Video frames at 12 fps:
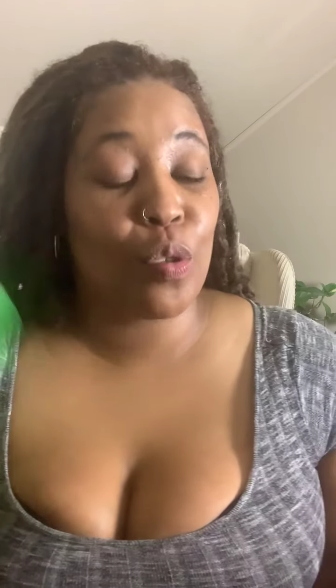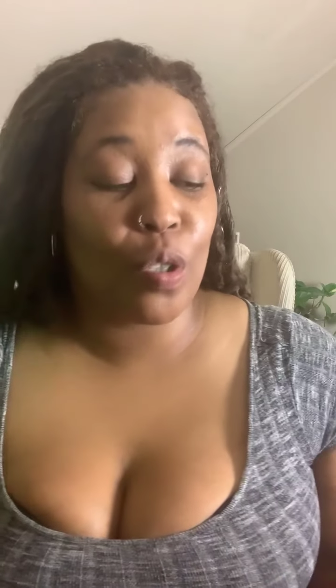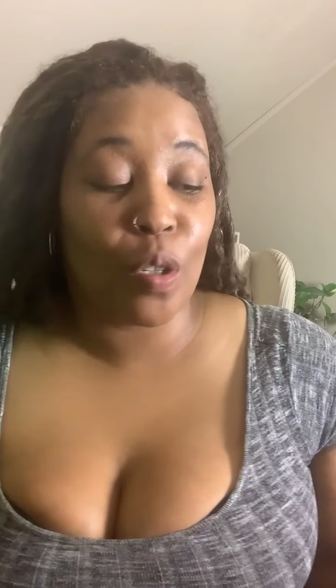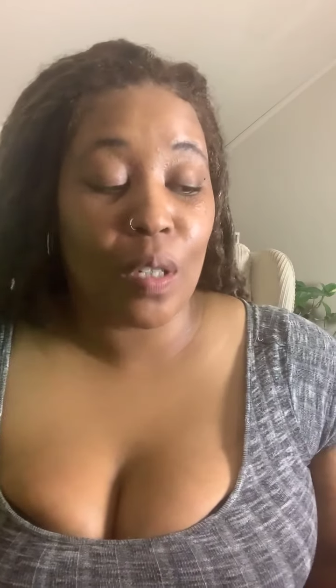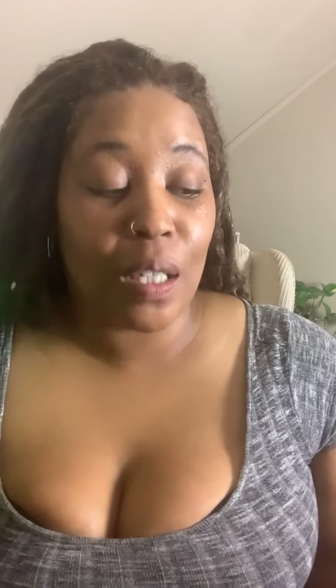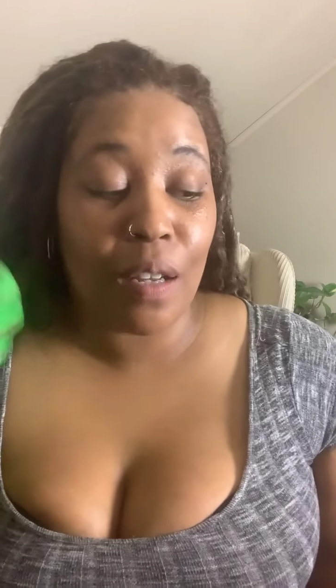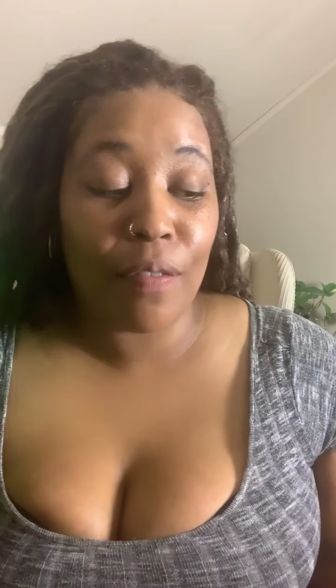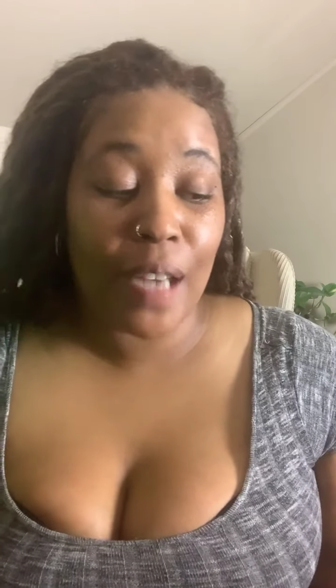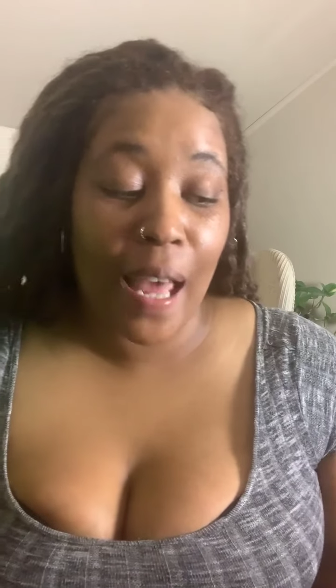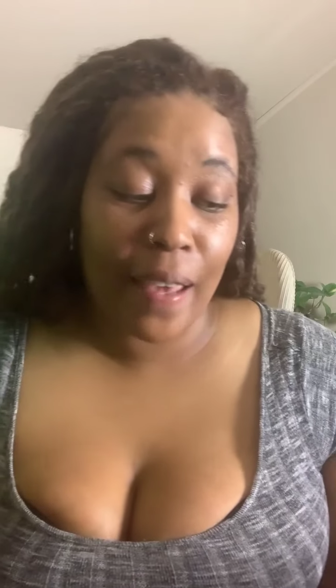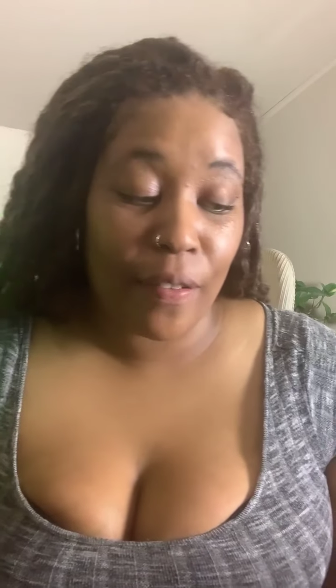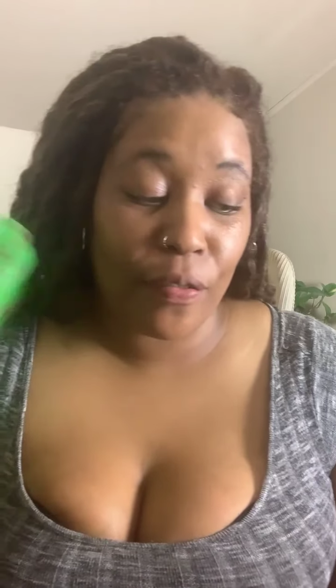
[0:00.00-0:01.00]
to your love
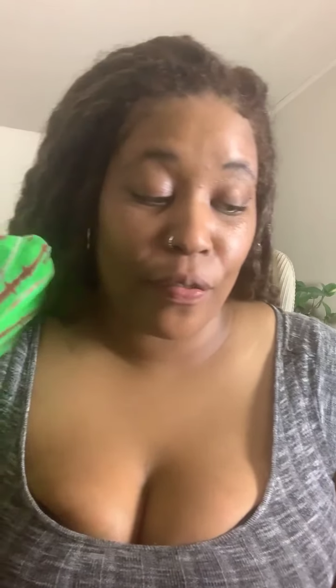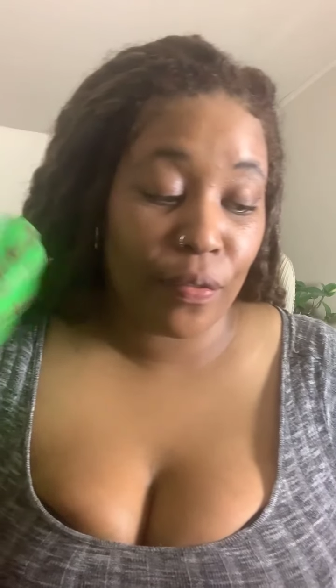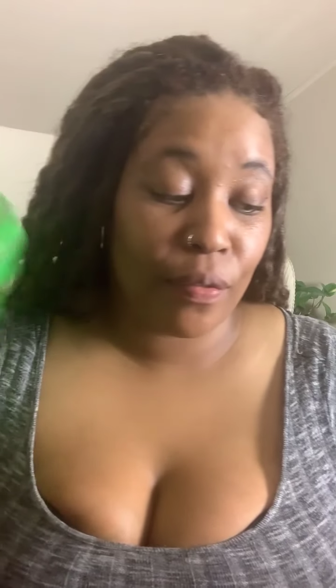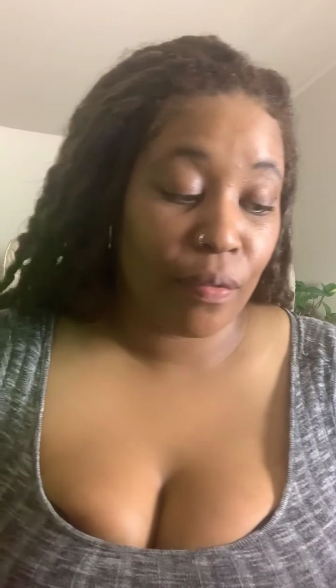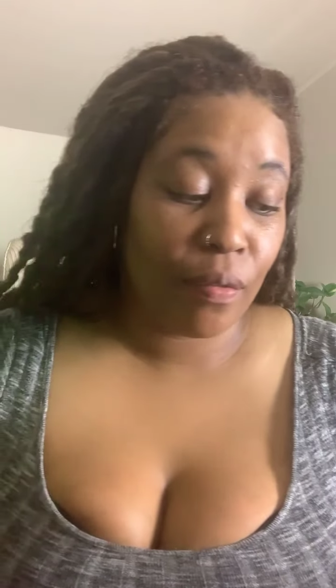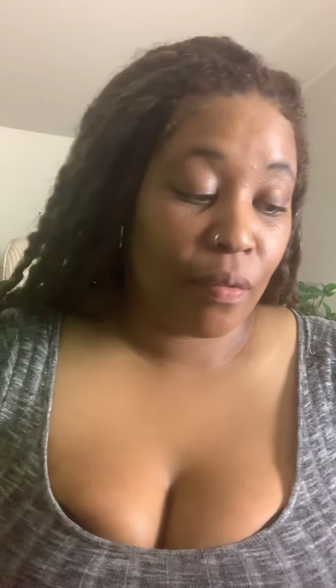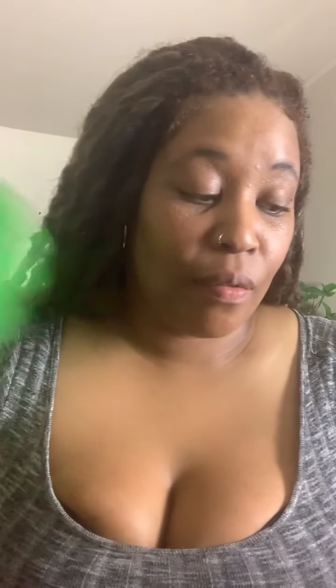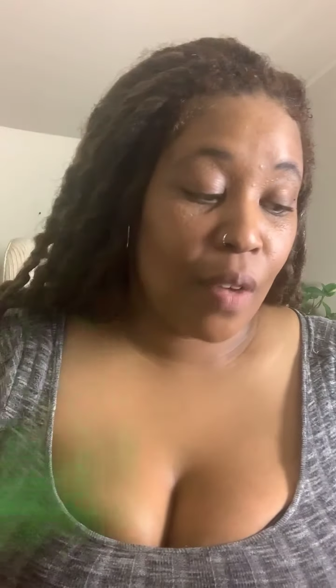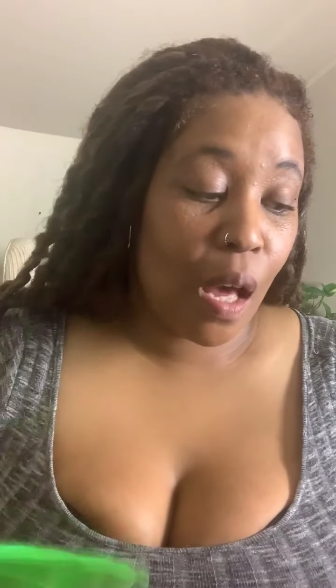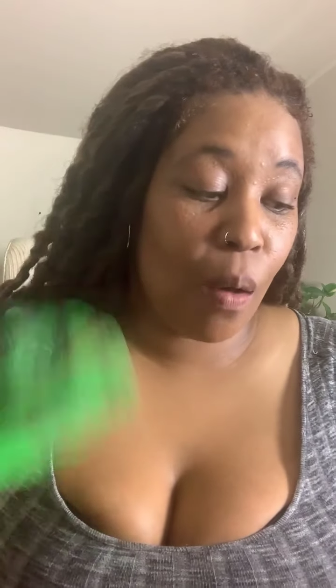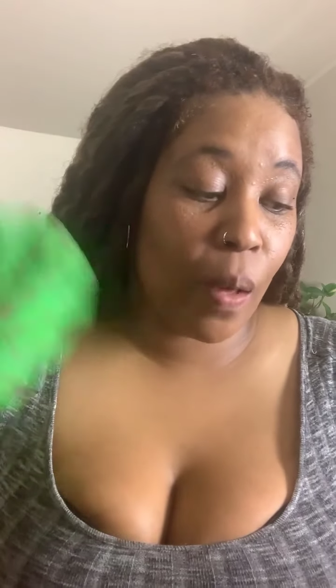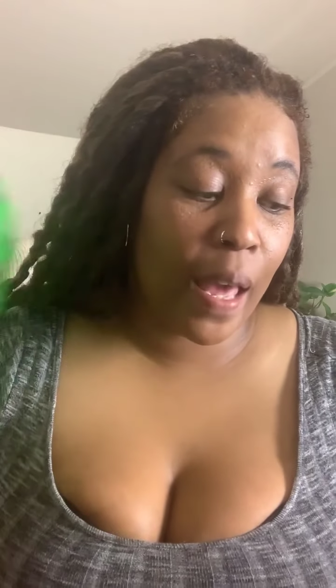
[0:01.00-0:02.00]
life,
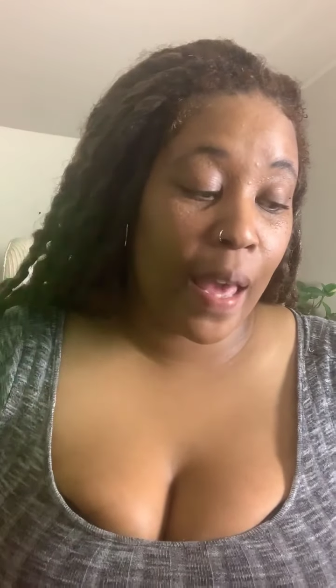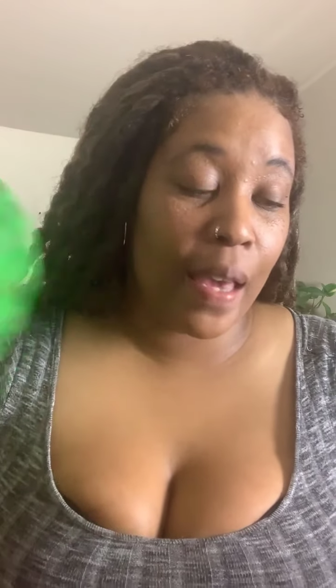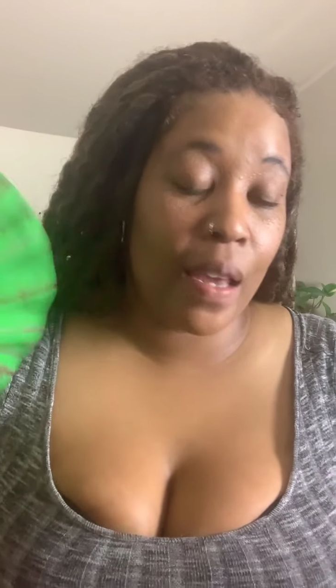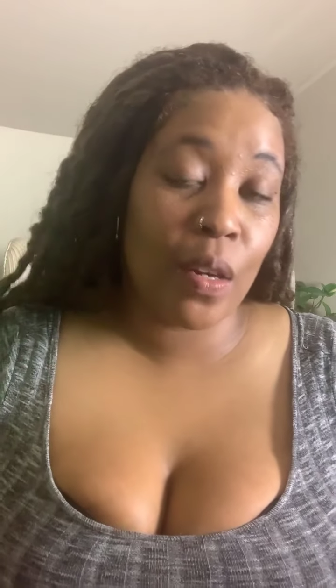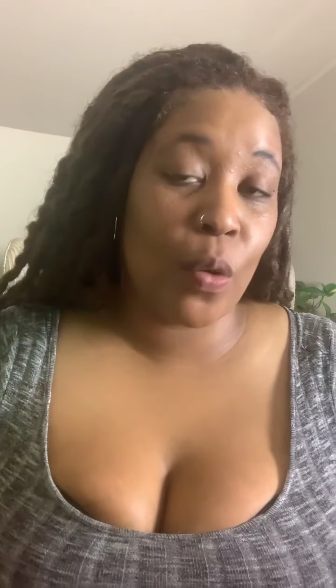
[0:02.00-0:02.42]
okay?